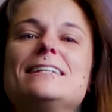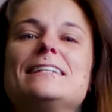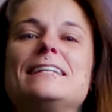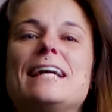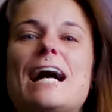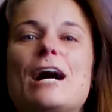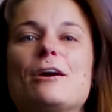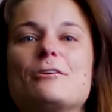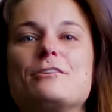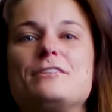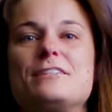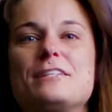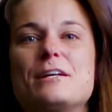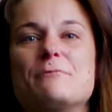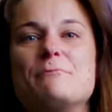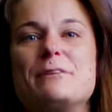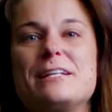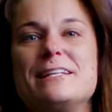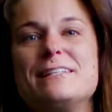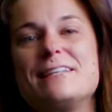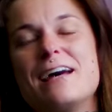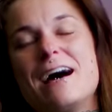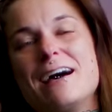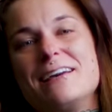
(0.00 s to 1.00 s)
gouge
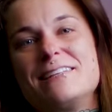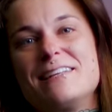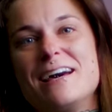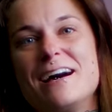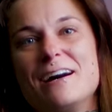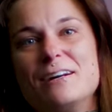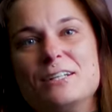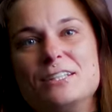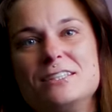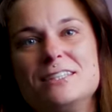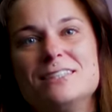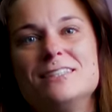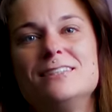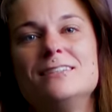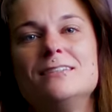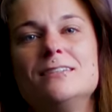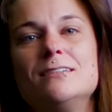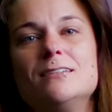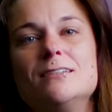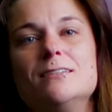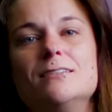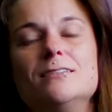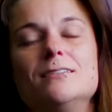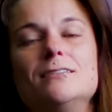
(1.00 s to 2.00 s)
somebody's eyes out,
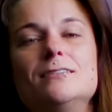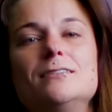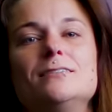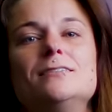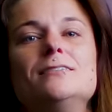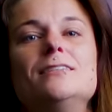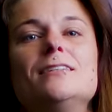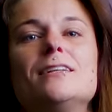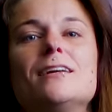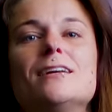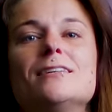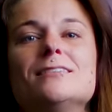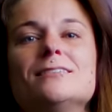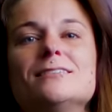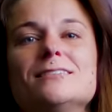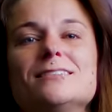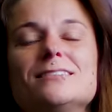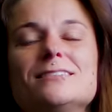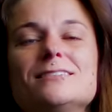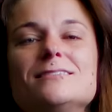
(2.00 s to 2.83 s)
you know.